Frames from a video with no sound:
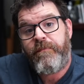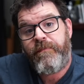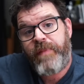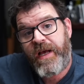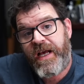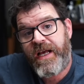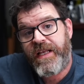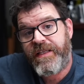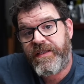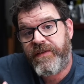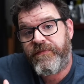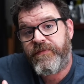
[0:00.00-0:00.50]

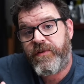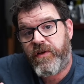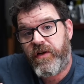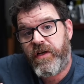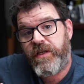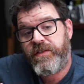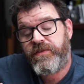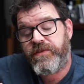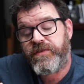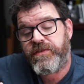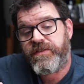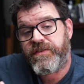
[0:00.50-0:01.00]
But if you're
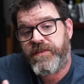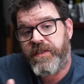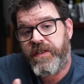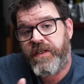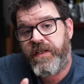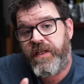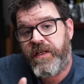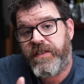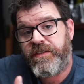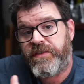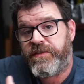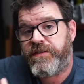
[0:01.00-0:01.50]

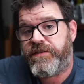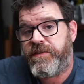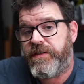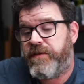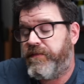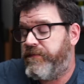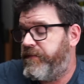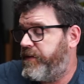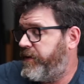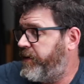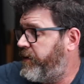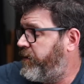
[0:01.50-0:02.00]
interested, I just did
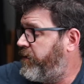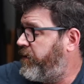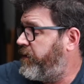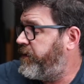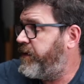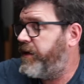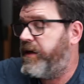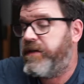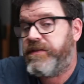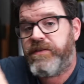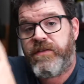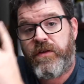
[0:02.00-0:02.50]
a video on
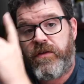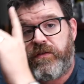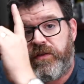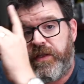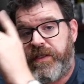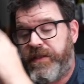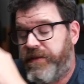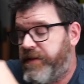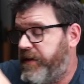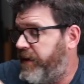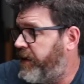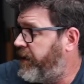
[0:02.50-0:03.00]
that, so I'll
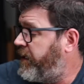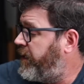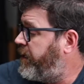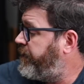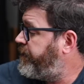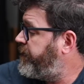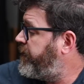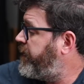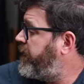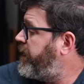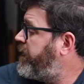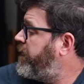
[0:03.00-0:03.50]
link that
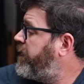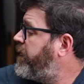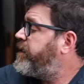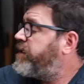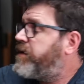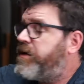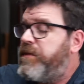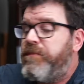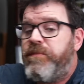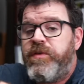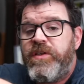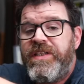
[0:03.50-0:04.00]
up there.
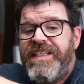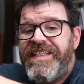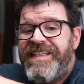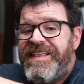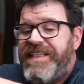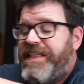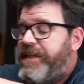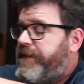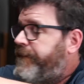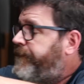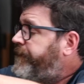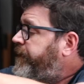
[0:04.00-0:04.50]

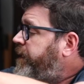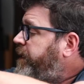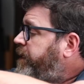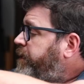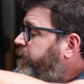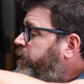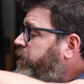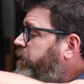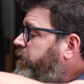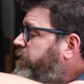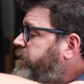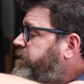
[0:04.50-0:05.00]
Completely
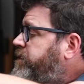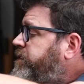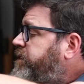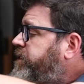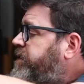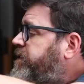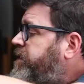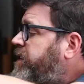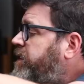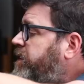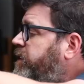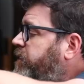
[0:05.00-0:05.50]
defeatable,
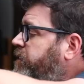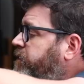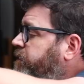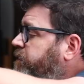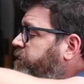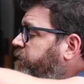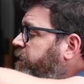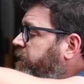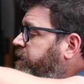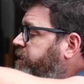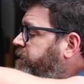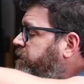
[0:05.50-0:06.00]
just a little
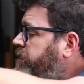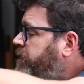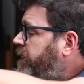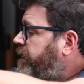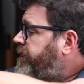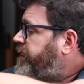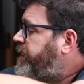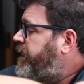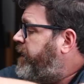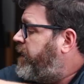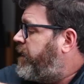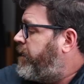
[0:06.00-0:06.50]
switch
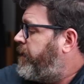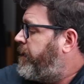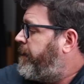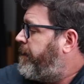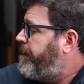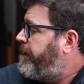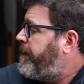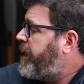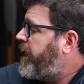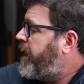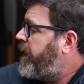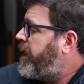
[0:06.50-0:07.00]
right there.
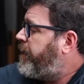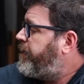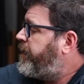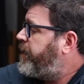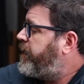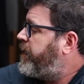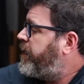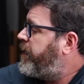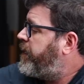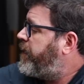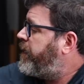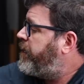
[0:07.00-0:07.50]
Pop
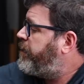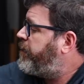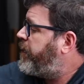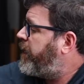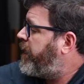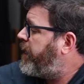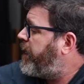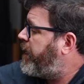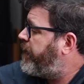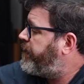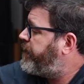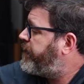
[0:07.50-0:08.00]
and then
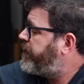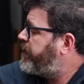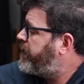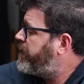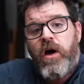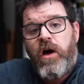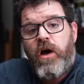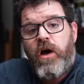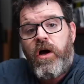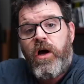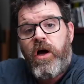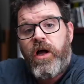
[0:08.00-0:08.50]
pop.
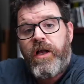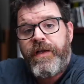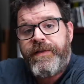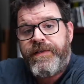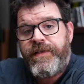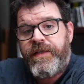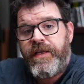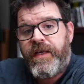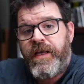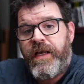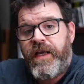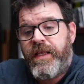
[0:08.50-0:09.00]
On
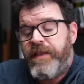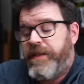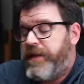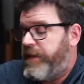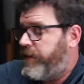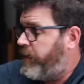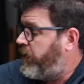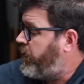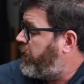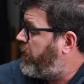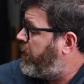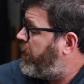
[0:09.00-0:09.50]
and
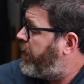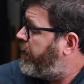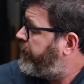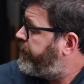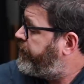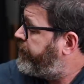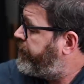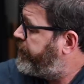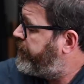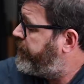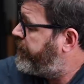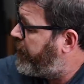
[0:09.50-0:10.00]
then
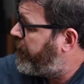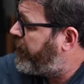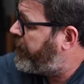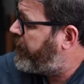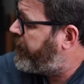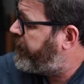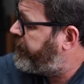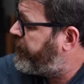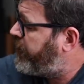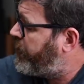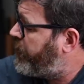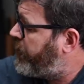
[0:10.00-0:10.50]
off. And then
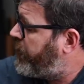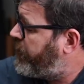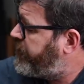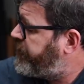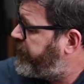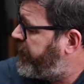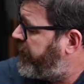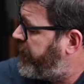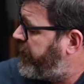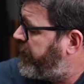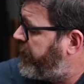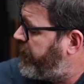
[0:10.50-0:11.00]
if you
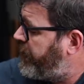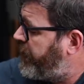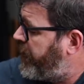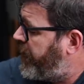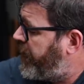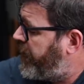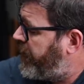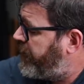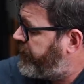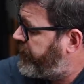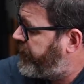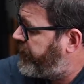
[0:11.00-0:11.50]
rotate it
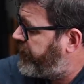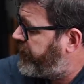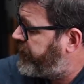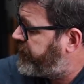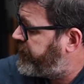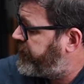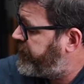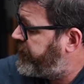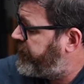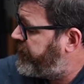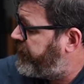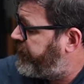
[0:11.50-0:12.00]
around, you can
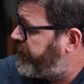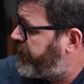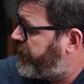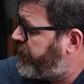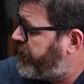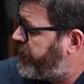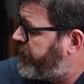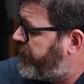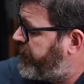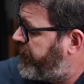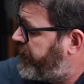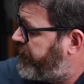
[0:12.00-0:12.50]
see the
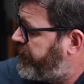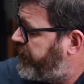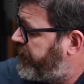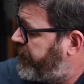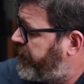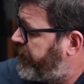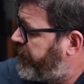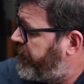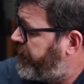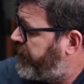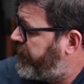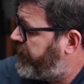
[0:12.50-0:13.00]
pulley
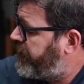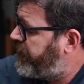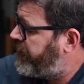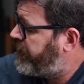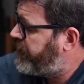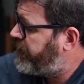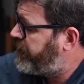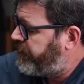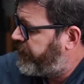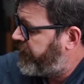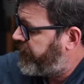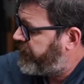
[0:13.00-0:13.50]
in
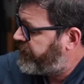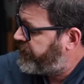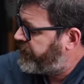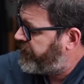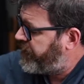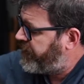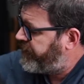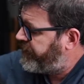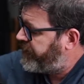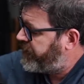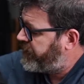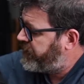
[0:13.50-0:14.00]
there, belt
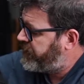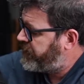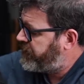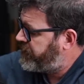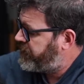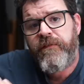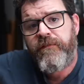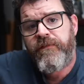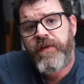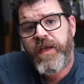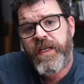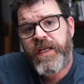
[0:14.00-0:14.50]
driven.
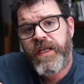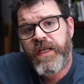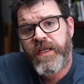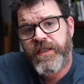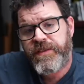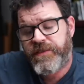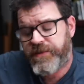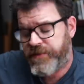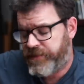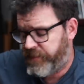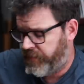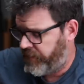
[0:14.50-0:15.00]

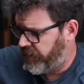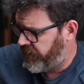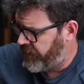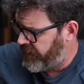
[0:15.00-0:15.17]
Finish.